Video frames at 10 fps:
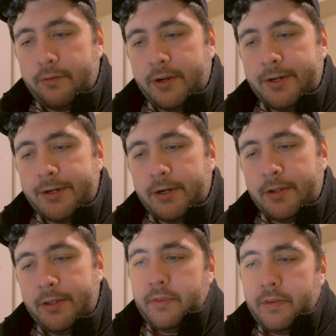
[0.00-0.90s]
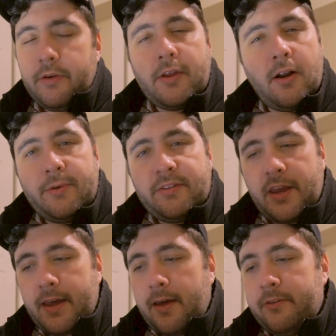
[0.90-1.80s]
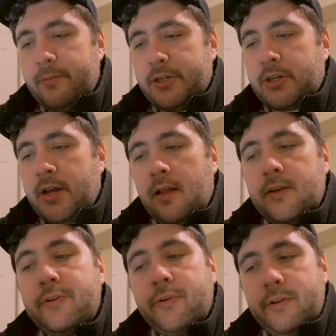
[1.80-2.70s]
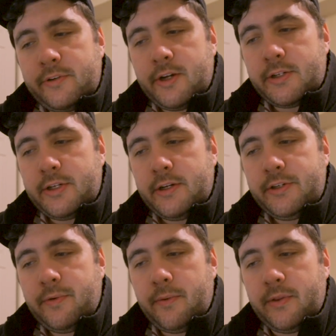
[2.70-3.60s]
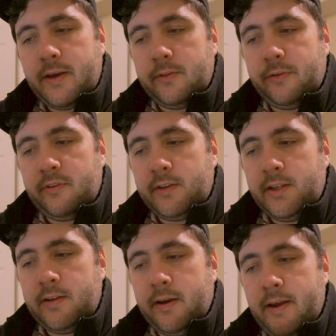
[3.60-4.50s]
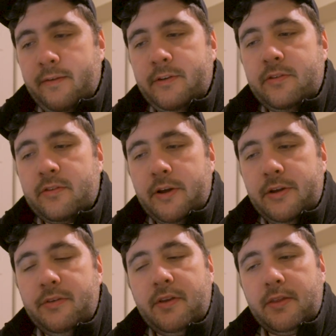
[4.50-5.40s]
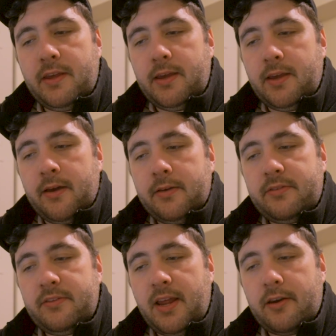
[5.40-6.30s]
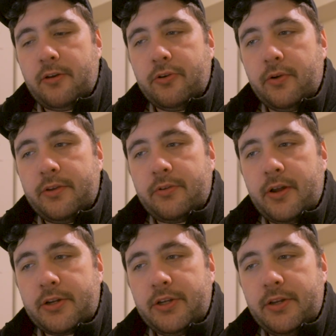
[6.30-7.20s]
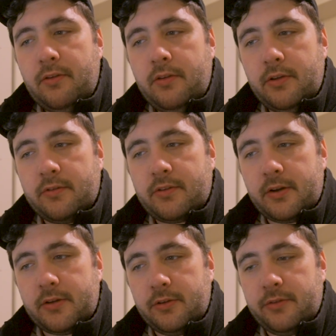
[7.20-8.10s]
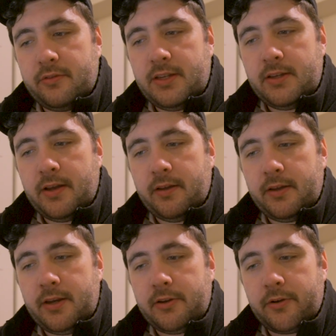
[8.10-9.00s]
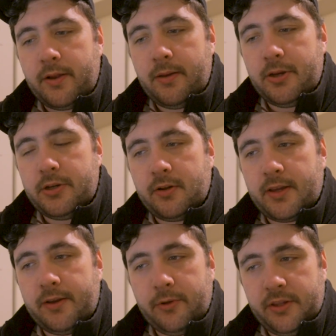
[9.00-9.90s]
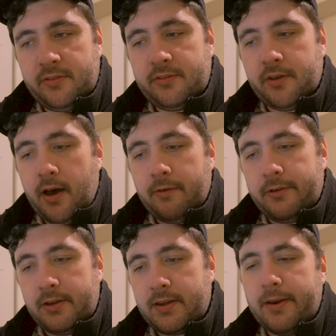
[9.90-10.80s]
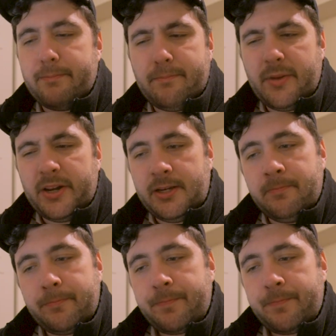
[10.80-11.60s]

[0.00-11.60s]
over here, you can always take out as much color noise reduction as you want without losing detail. Now, if you start using the standard noise reduction, you'll start to lose detail in your image. It'll get really soft and kind of muddy.